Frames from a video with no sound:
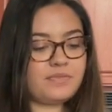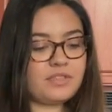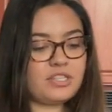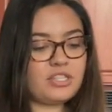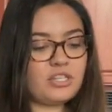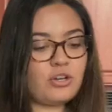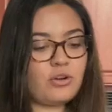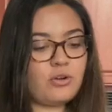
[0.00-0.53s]

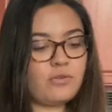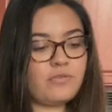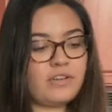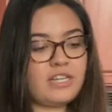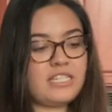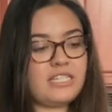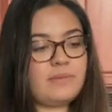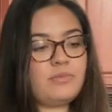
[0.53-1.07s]
So for
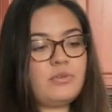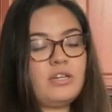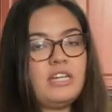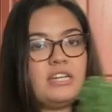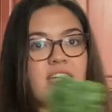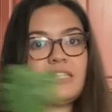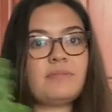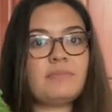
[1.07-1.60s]
example,
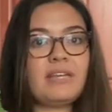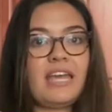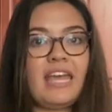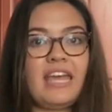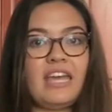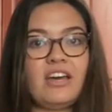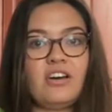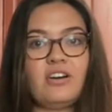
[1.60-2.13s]
here's some
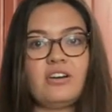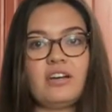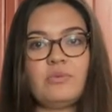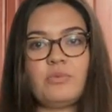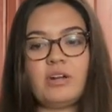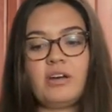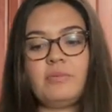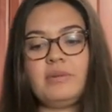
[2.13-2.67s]
kale, and
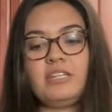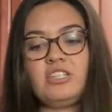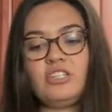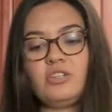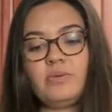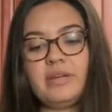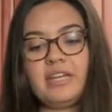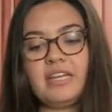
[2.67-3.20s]
what I'll be
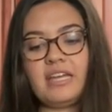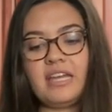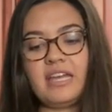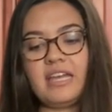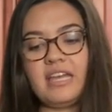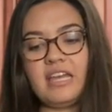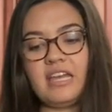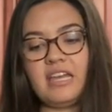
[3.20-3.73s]
doing
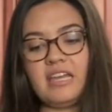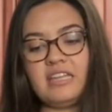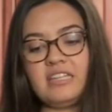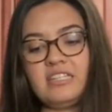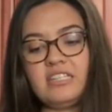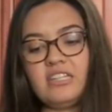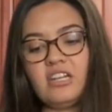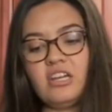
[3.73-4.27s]

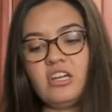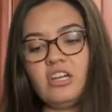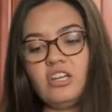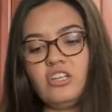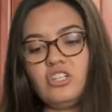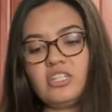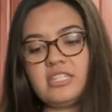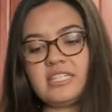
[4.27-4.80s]
is
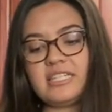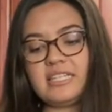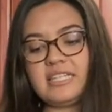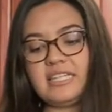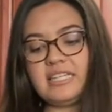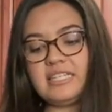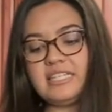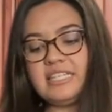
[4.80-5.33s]
just
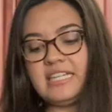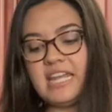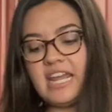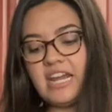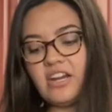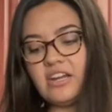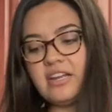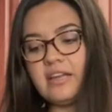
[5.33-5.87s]

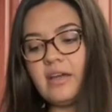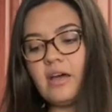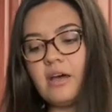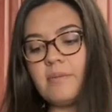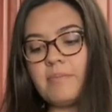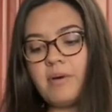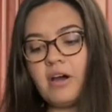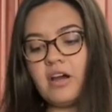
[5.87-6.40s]
tearing
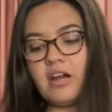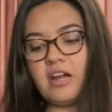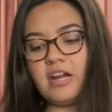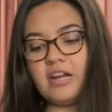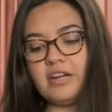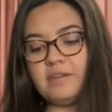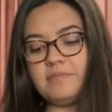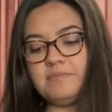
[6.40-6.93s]

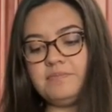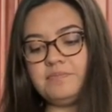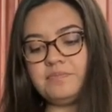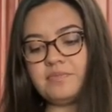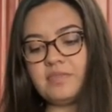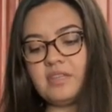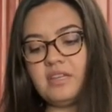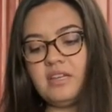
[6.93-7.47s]
apart
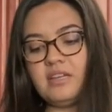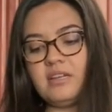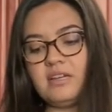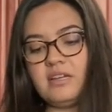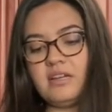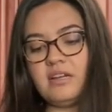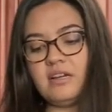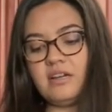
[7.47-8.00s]

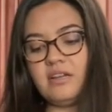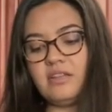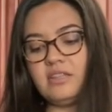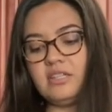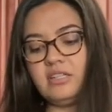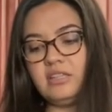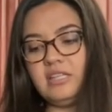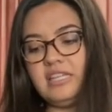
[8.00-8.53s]

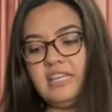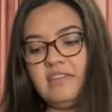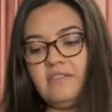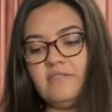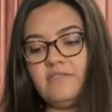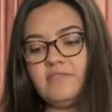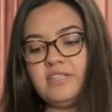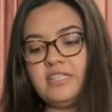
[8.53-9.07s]
the
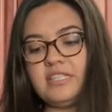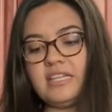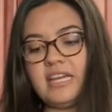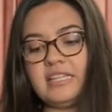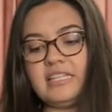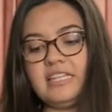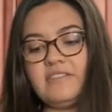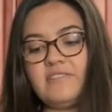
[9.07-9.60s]
leaves
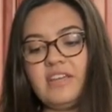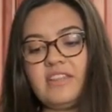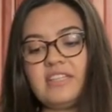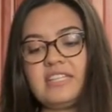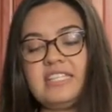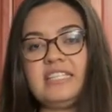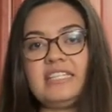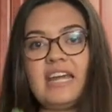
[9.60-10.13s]
and leaving the
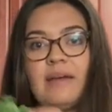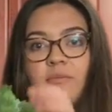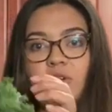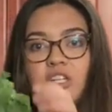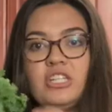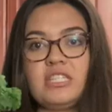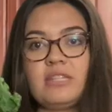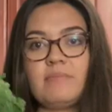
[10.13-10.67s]
stem,
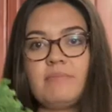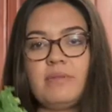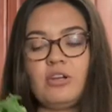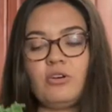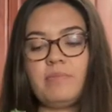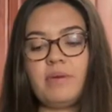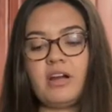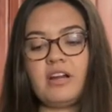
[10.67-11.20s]
which is the
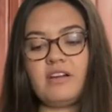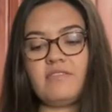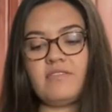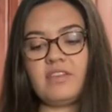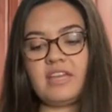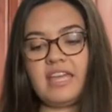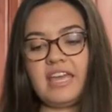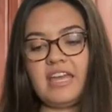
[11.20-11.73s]
middle part of
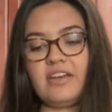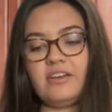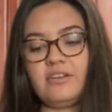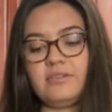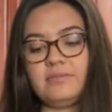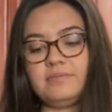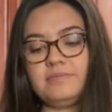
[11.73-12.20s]
the kale.